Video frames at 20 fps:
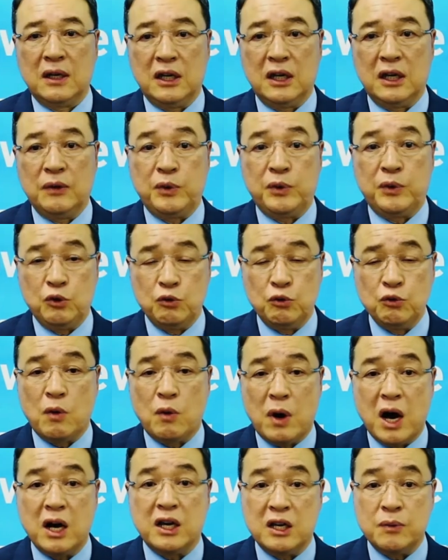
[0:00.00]
If you
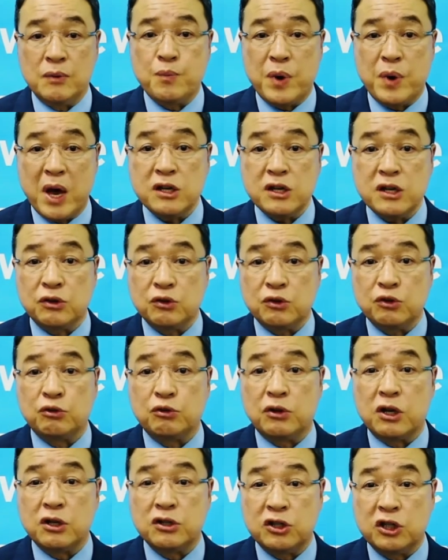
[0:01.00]
are impatient
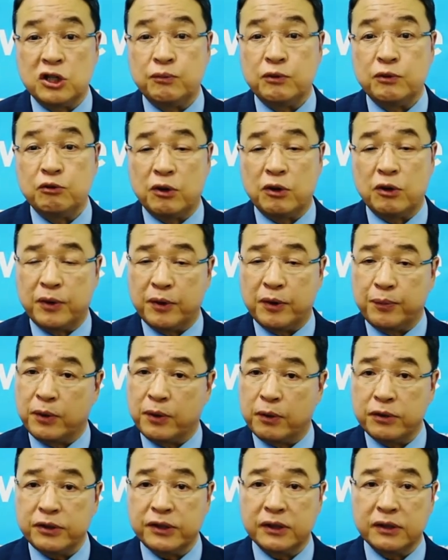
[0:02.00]
to achieve your
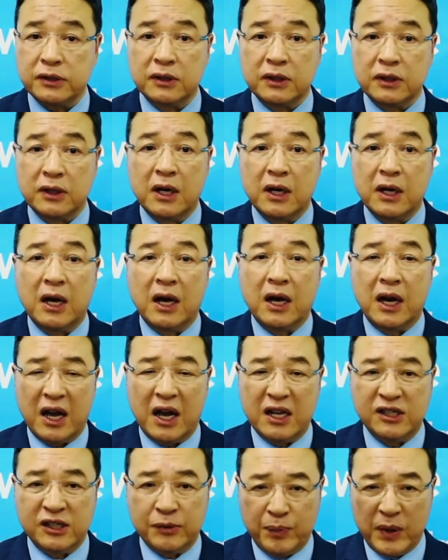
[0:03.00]
purpose
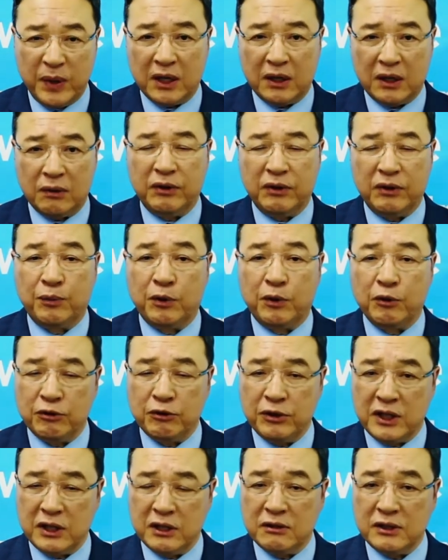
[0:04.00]
and speak before
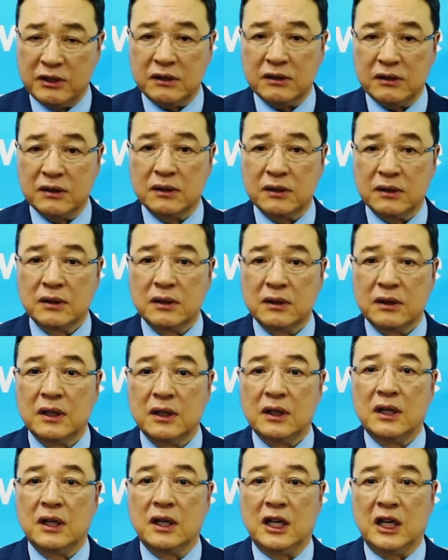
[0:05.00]
you hear it,
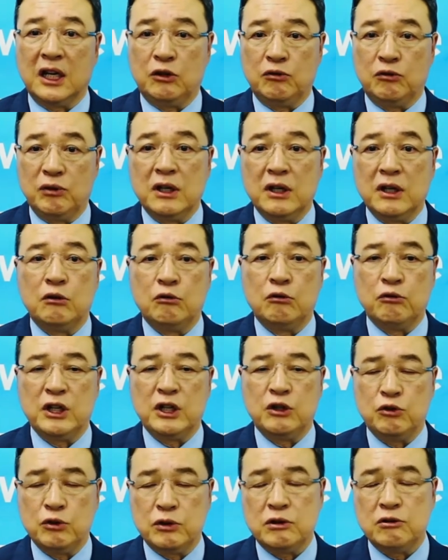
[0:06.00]
it will
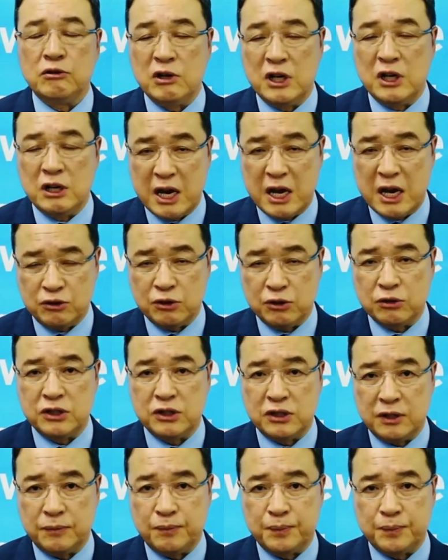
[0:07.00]
ruin your
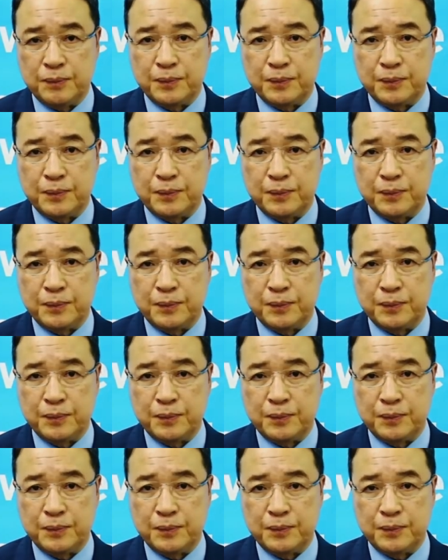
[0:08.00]
relationship.